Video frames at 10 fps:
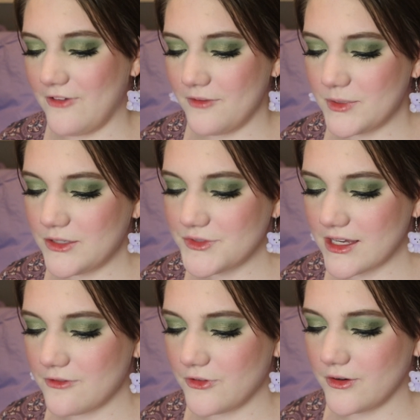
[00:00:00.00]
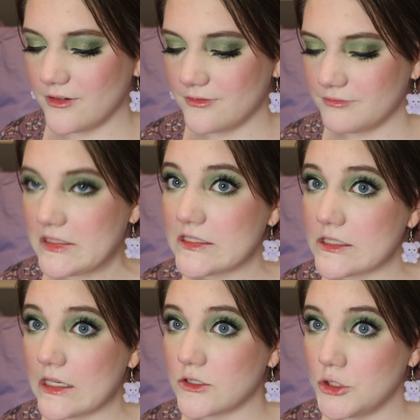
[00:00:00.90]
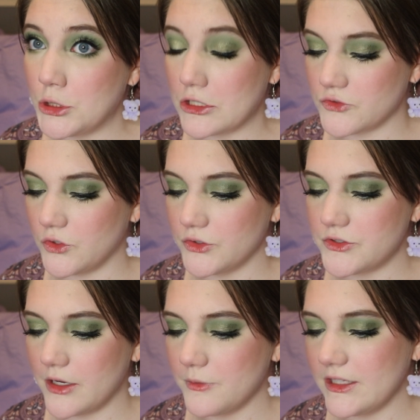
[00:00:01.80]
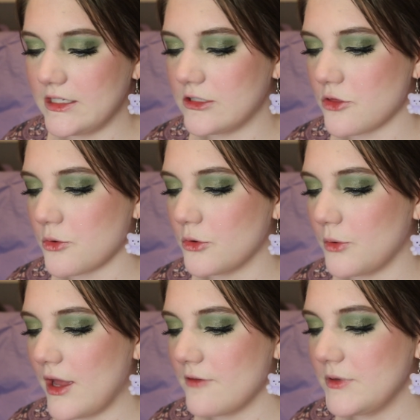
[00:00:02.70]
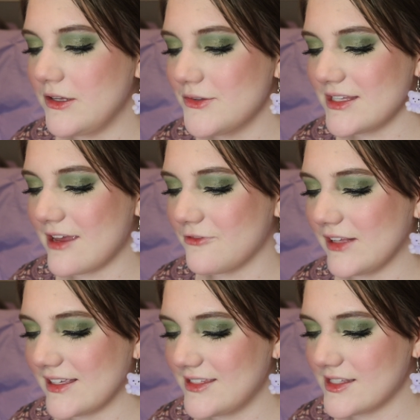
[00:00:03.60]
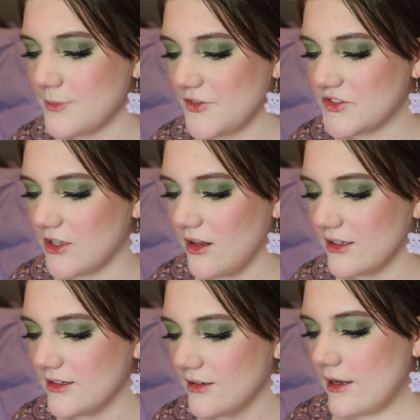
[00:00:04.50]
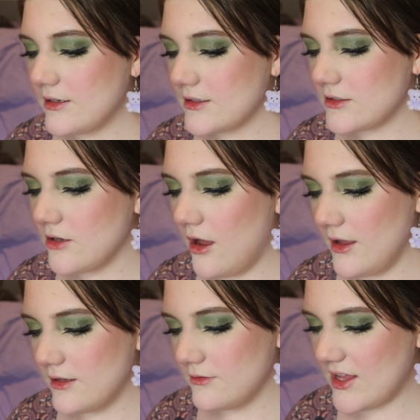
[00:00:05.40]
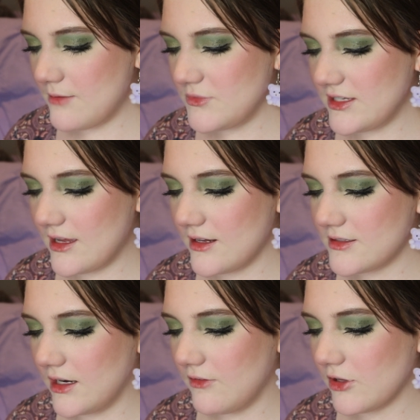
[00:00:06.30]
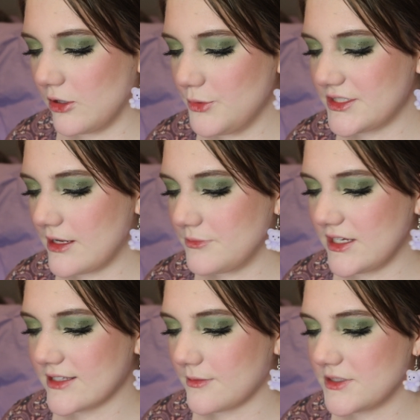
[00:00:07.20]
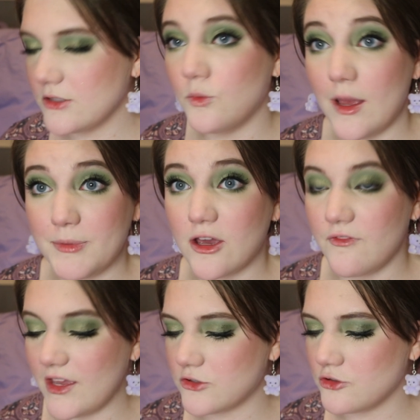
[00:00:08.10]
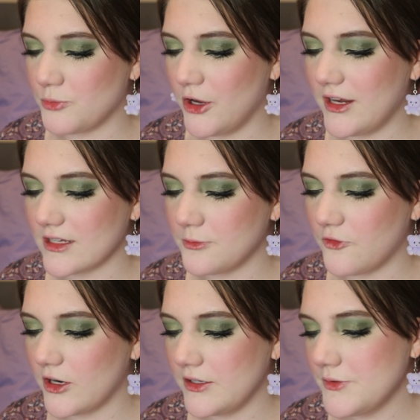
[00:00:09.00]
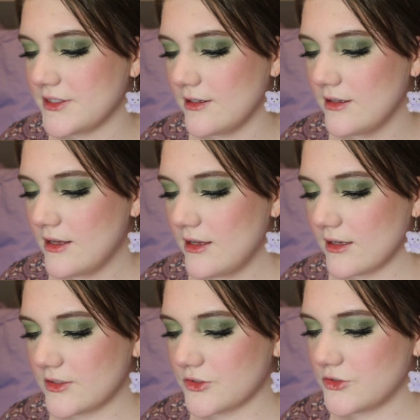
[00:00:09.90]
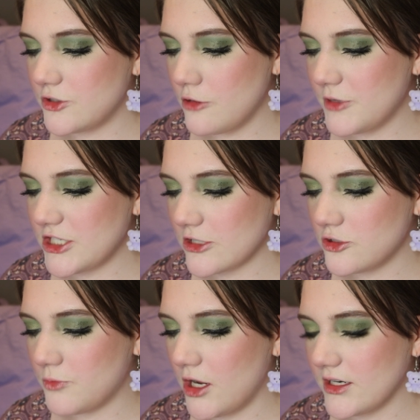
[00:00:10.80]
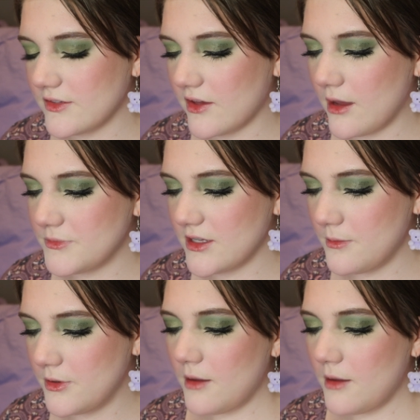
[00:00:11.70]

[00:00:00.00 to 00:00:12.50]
I've been using it for, this is like 2 years old, so I really need to throw it away. I've been using it for like 6 months solid, and it's not empty yet. It's not even close to empty because I'm still wiping off extra product before I use it, because there's so much extra product that comes up.